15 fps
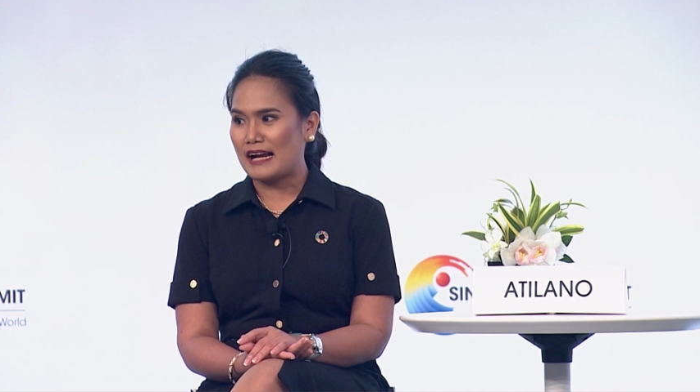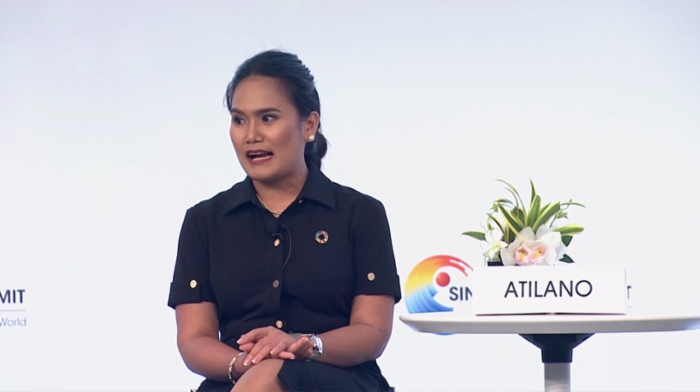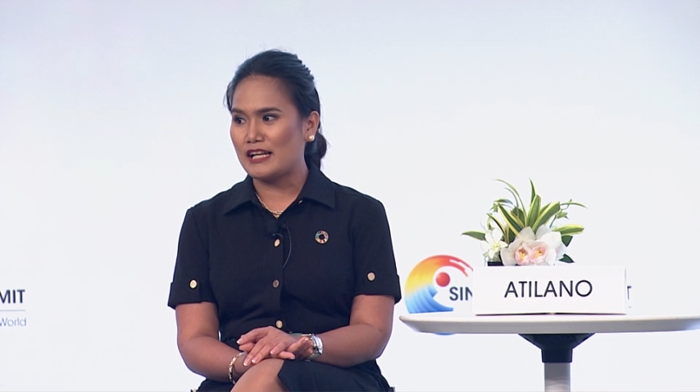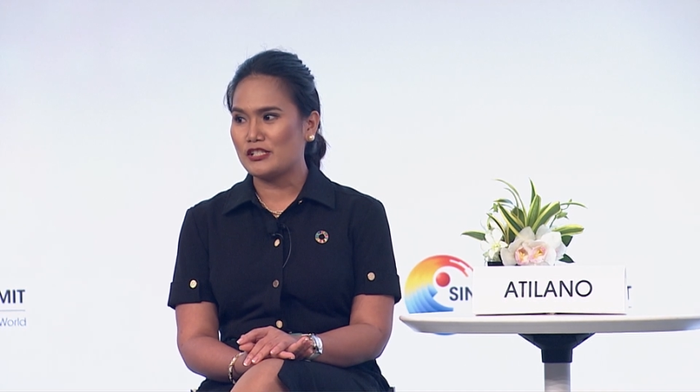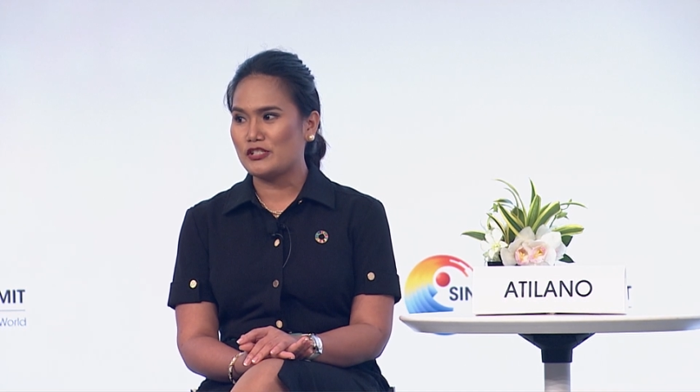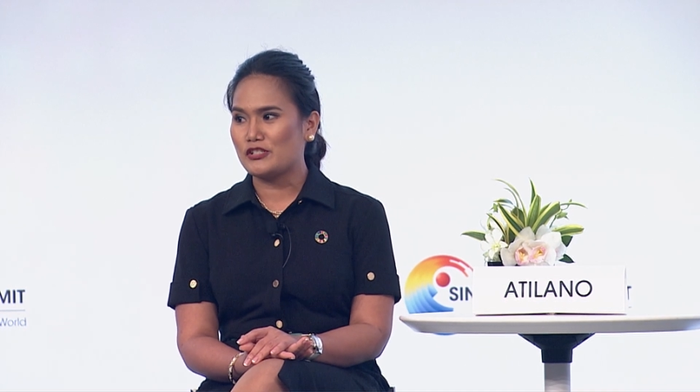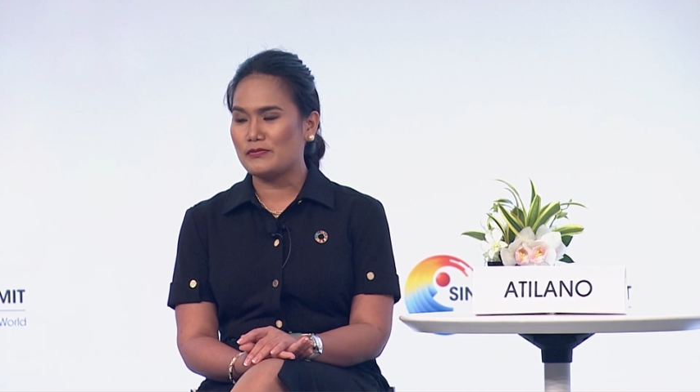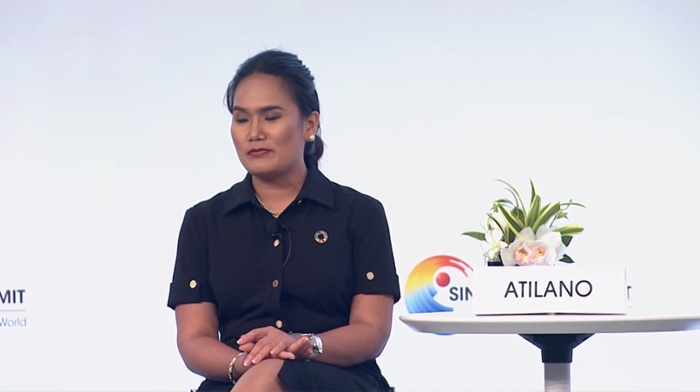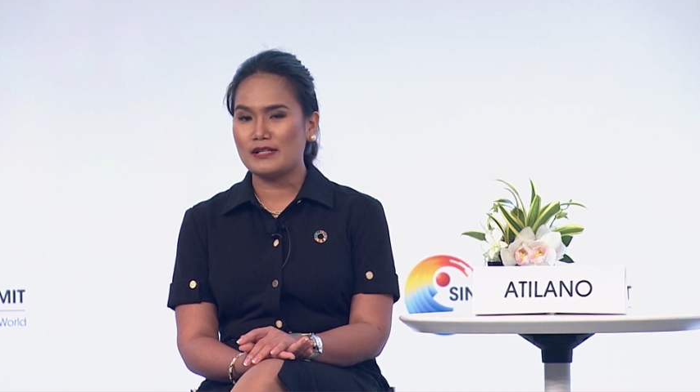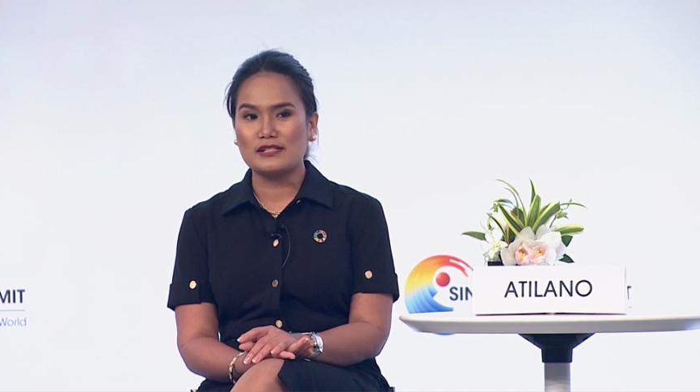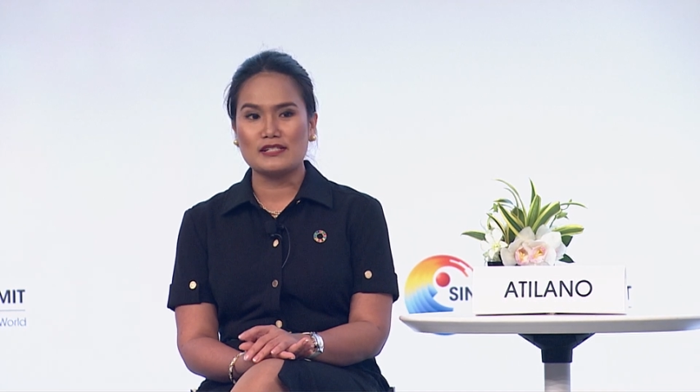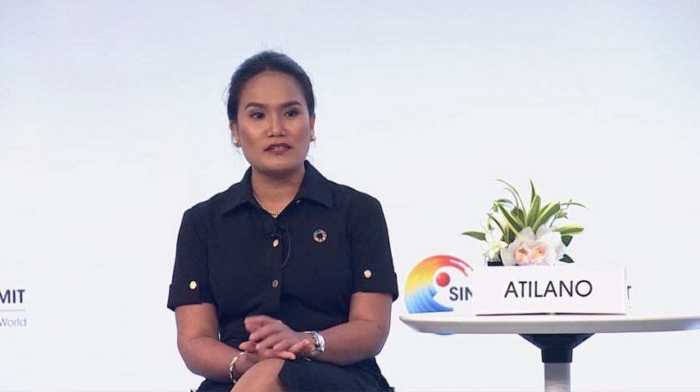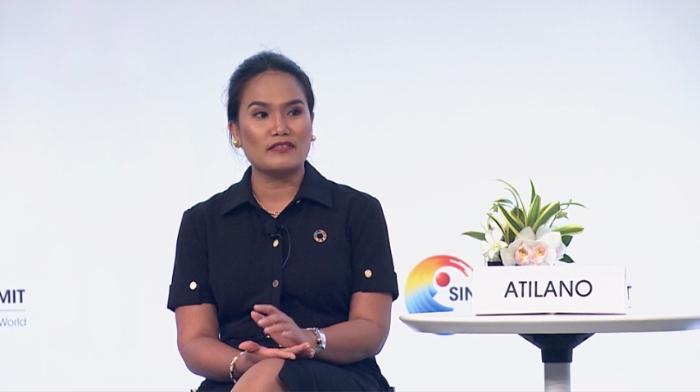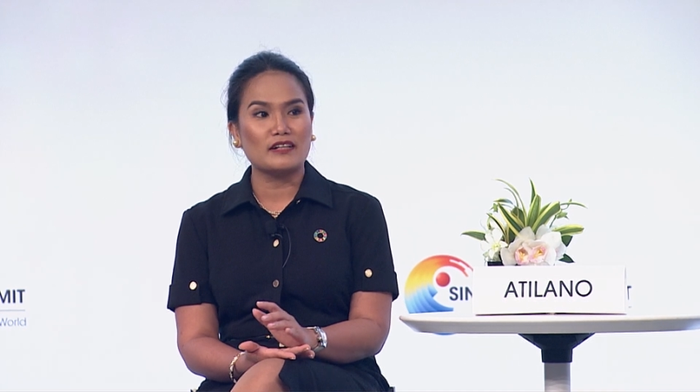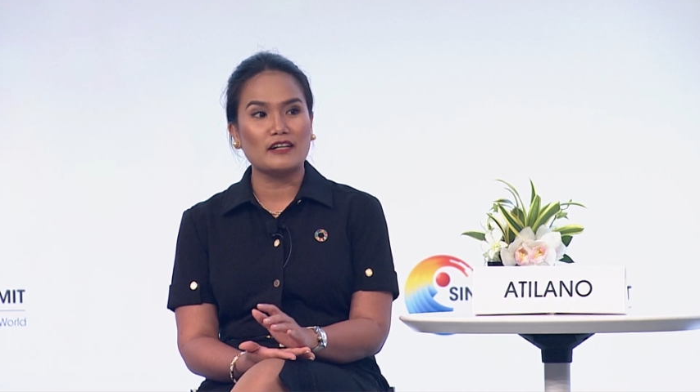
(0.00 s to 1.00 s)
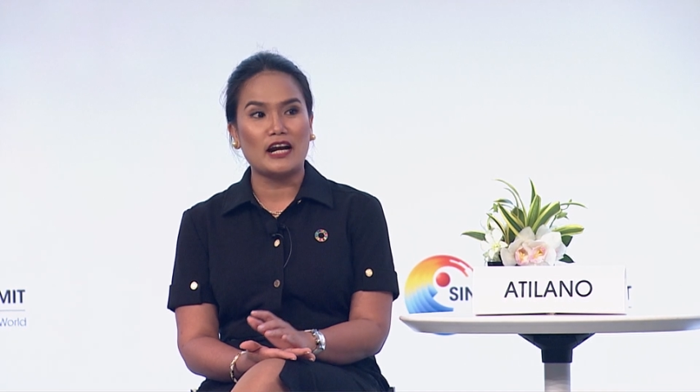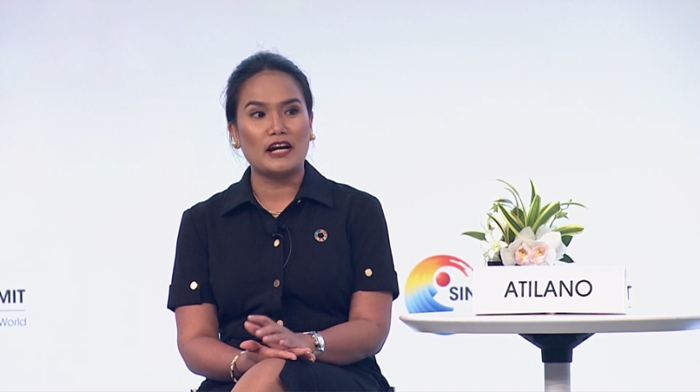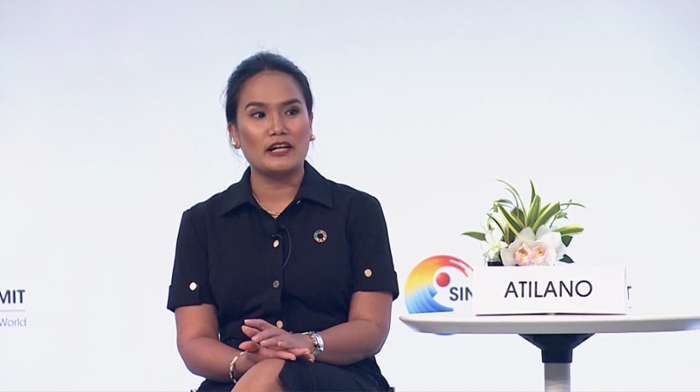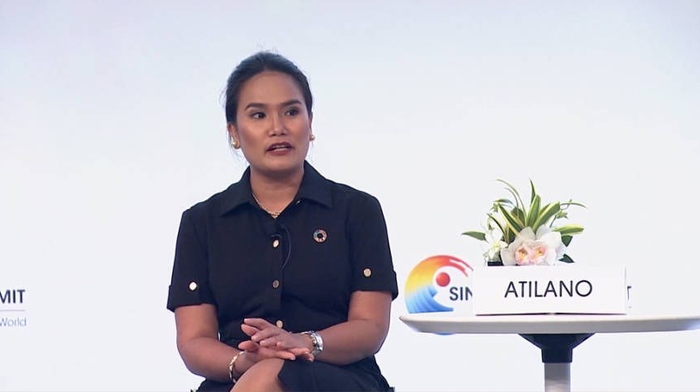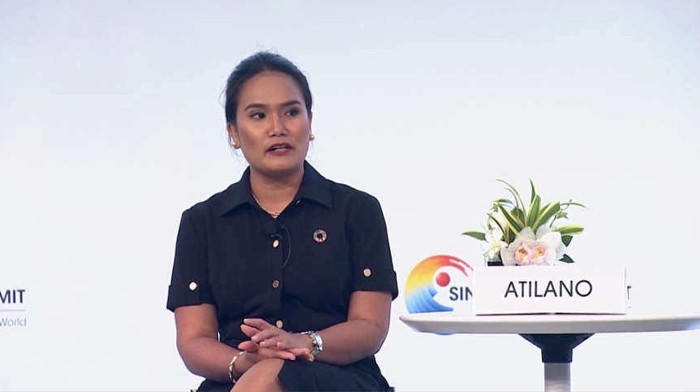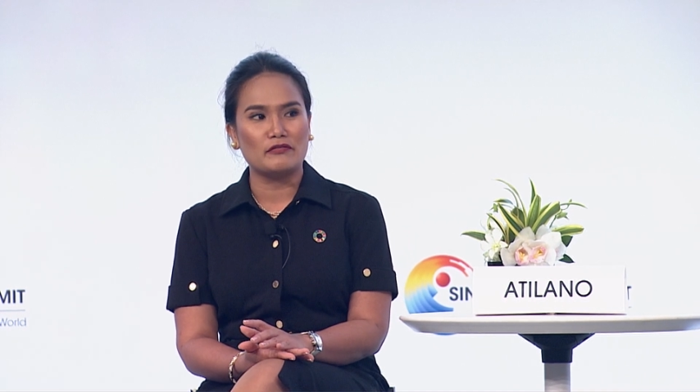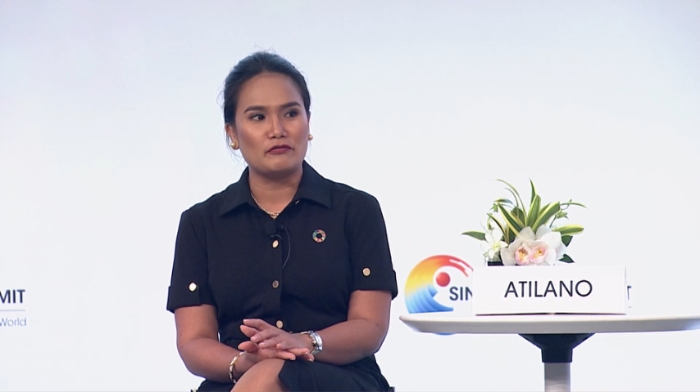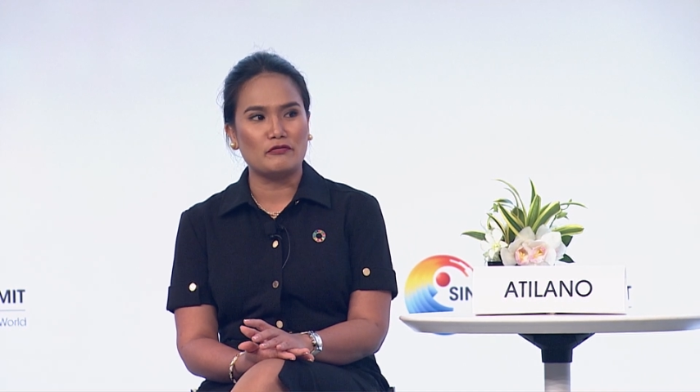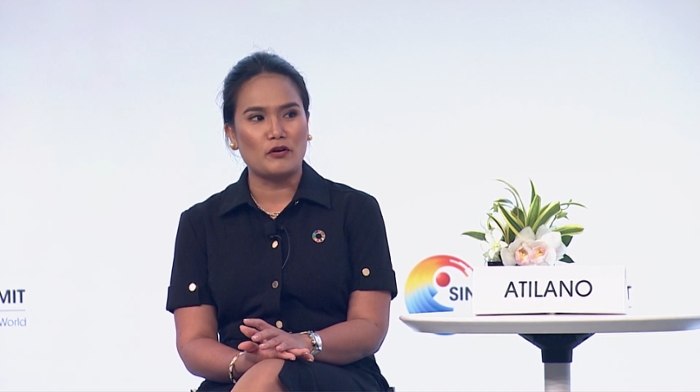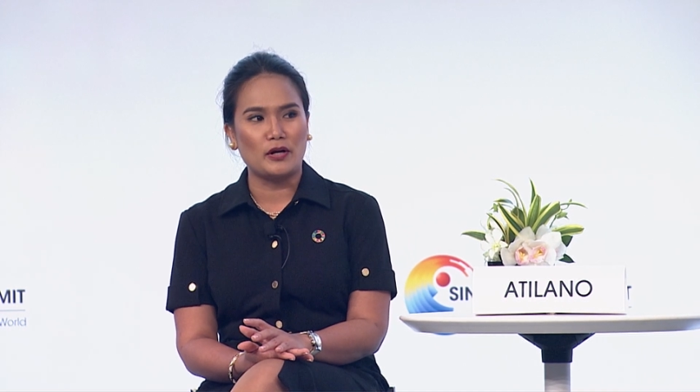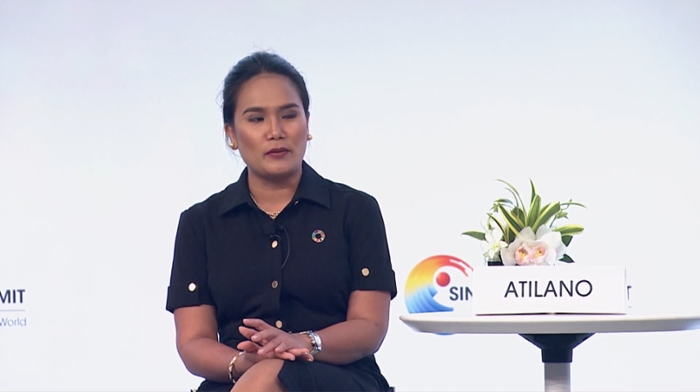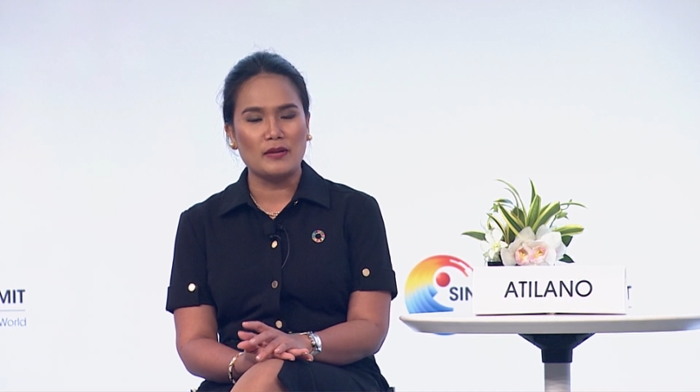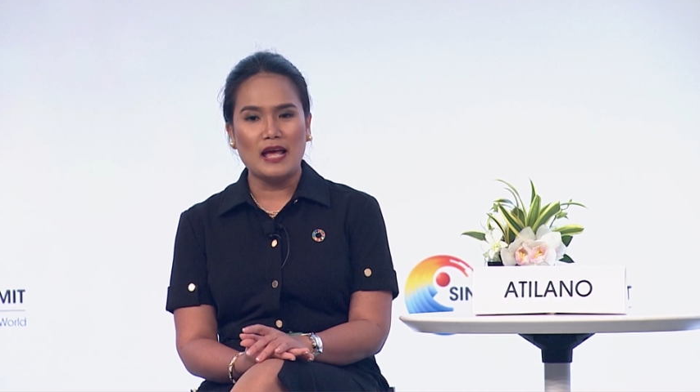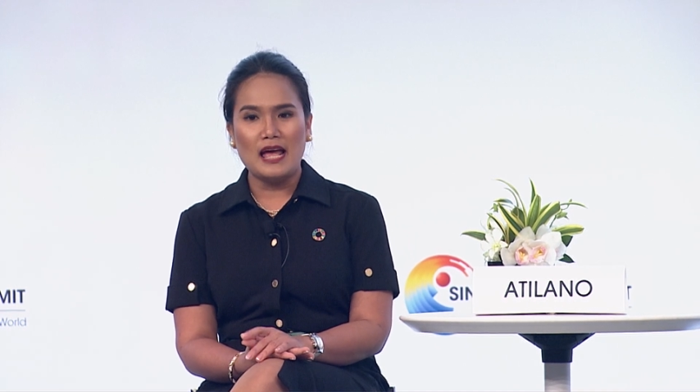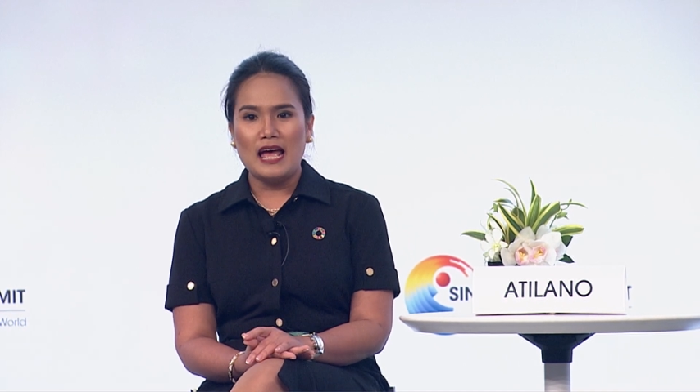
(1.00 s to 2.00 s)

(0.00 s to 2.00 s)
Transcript: country because of agrarian reform.